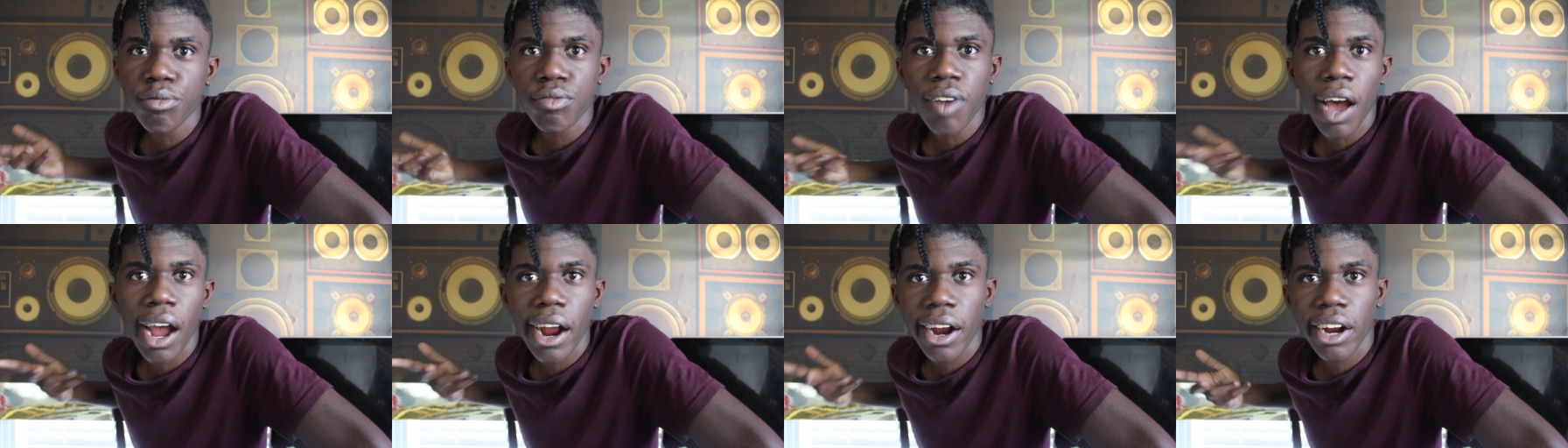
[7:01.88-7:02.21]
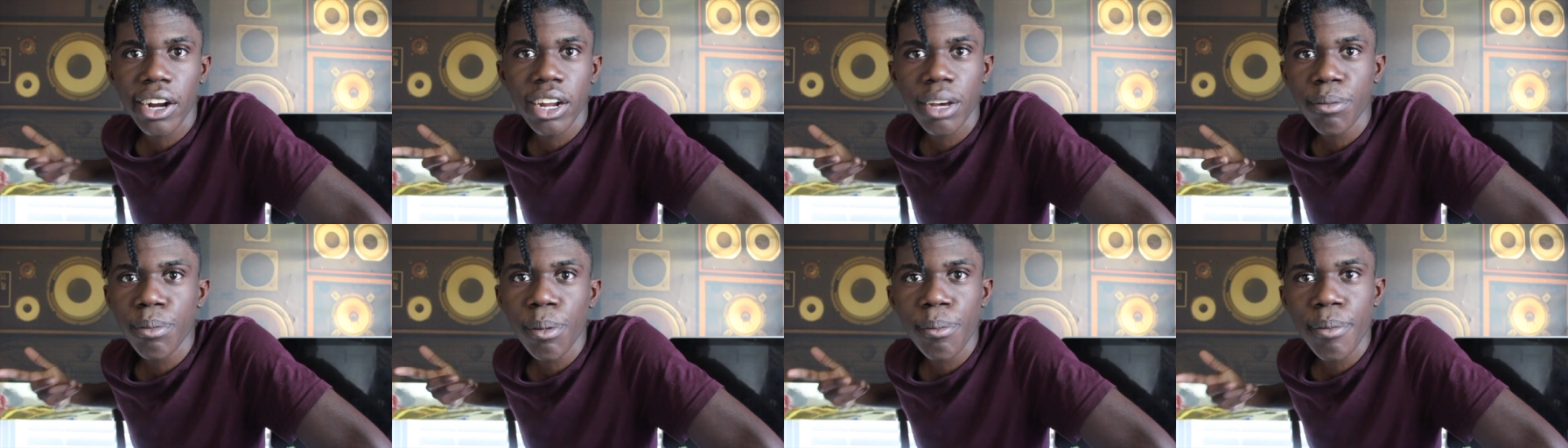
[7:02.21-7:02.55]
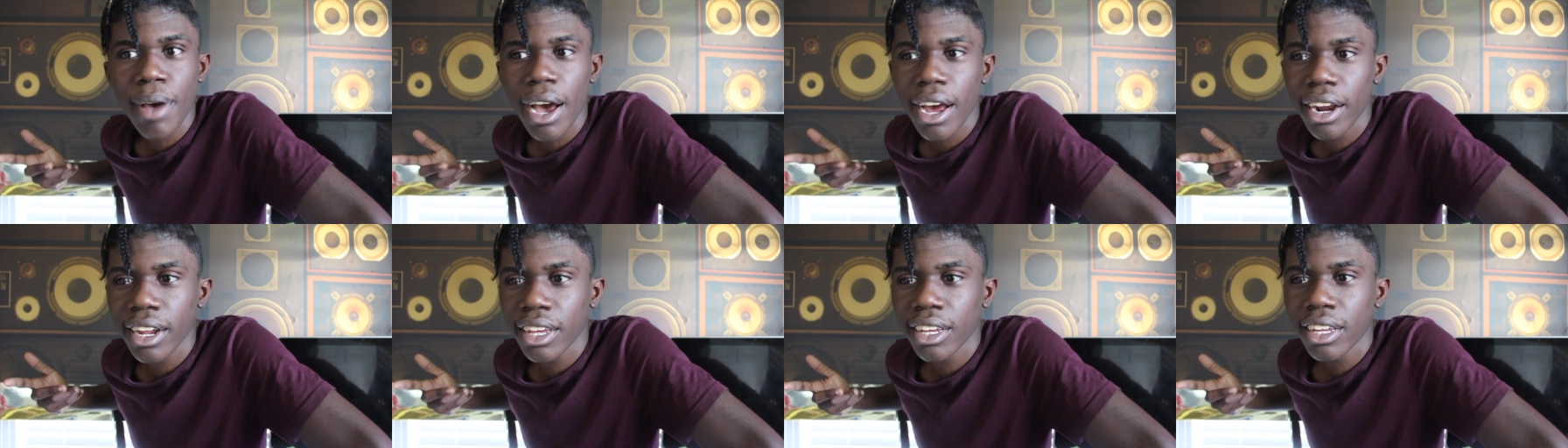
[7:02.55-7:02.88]
fired up
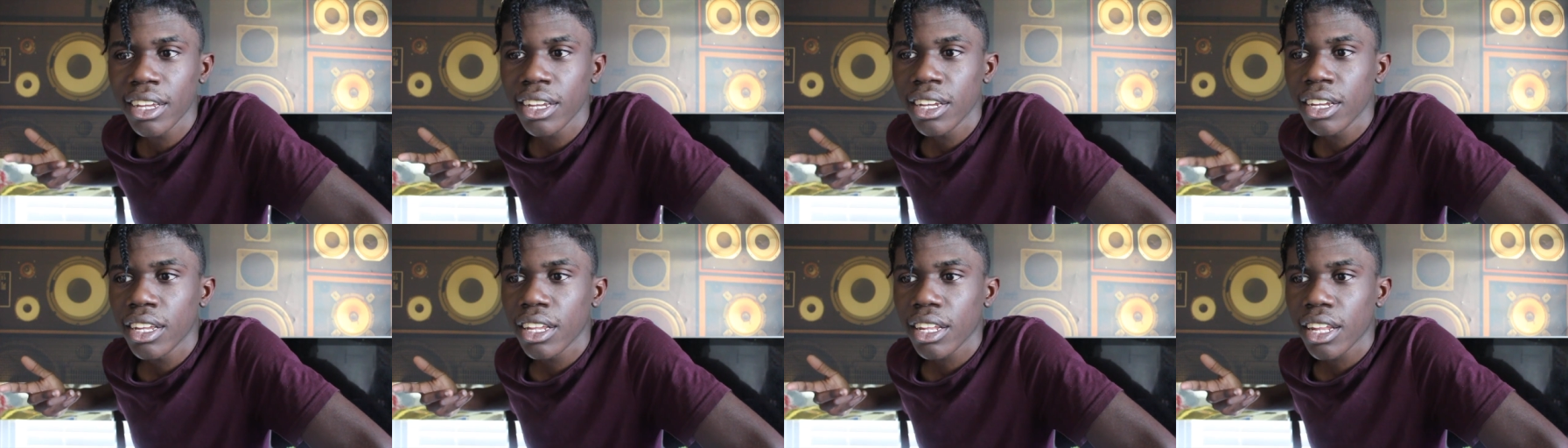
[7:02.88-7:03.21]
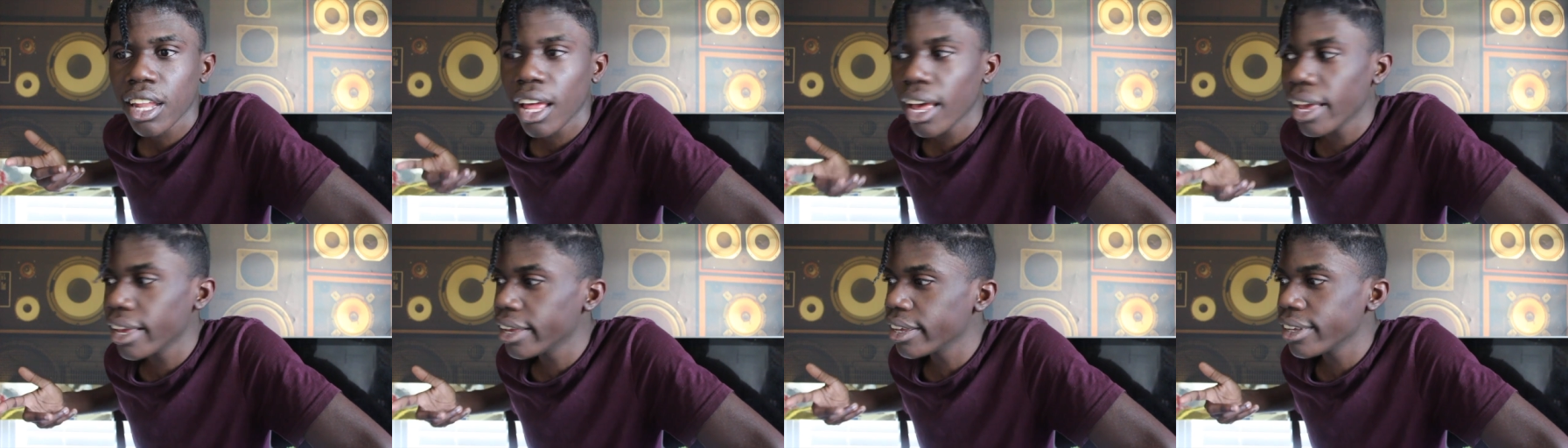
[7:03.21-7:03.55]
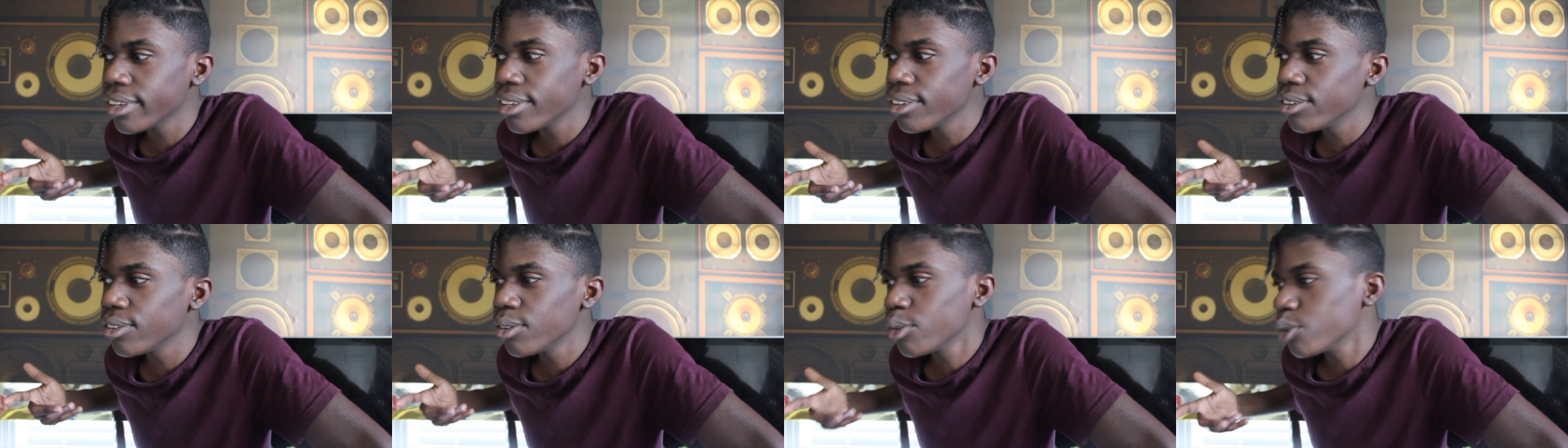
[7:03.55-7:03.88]
about it, like
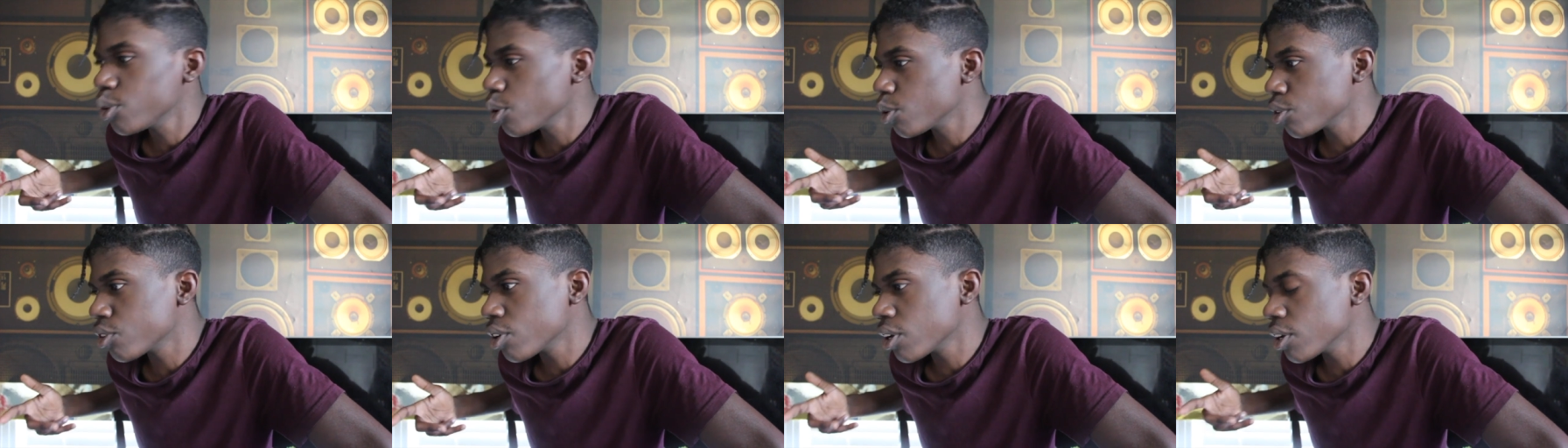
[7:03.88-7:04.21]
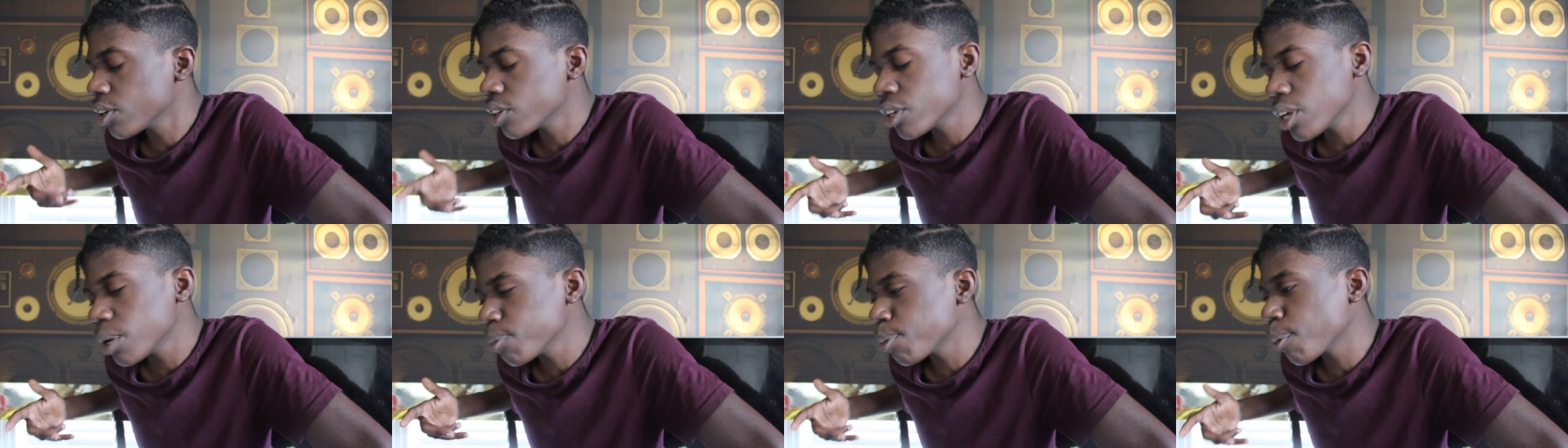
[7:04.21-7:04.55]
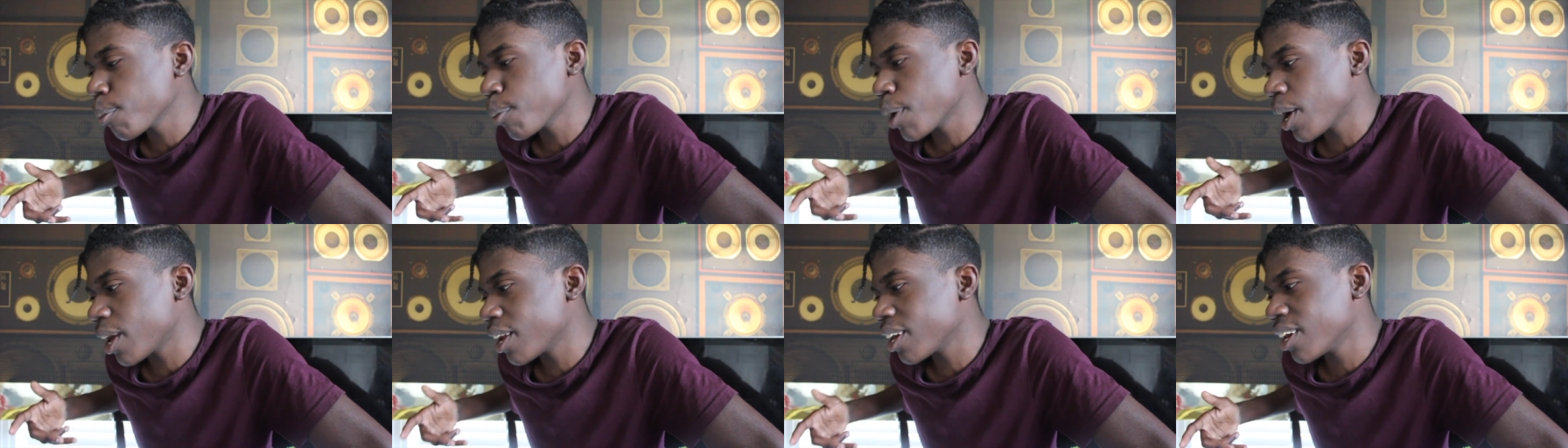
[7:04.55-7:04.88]
you so turned up
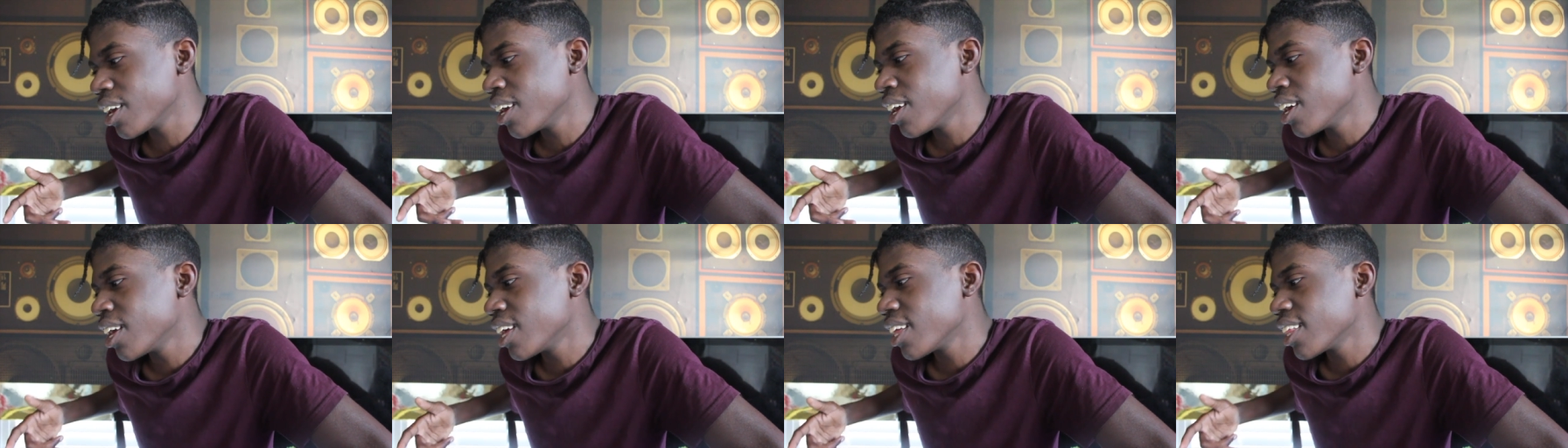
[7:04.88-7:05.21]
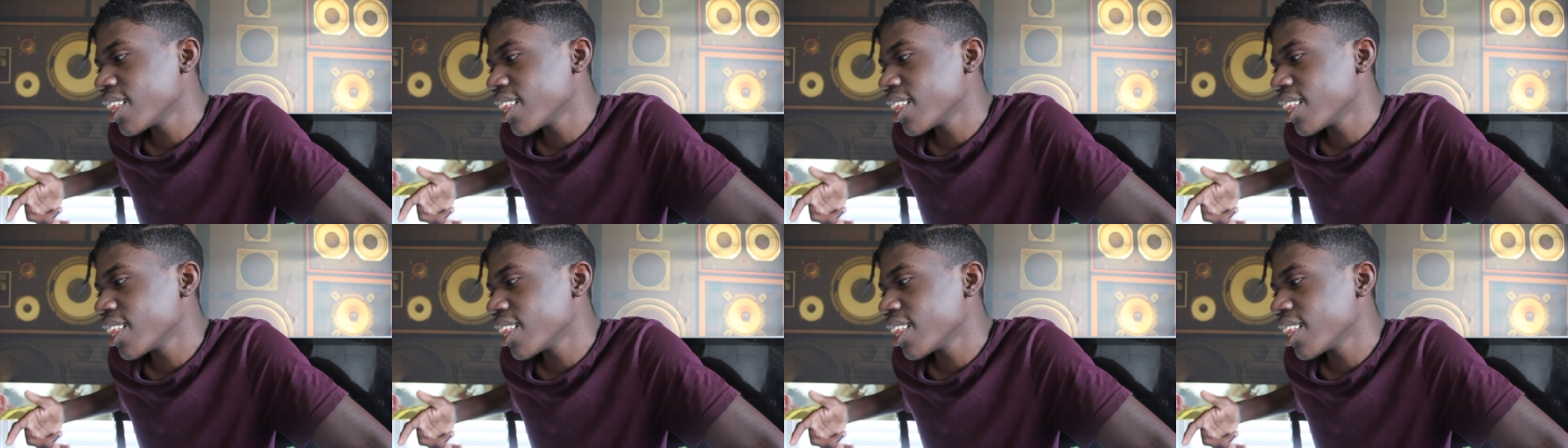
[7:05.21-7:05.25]
about it,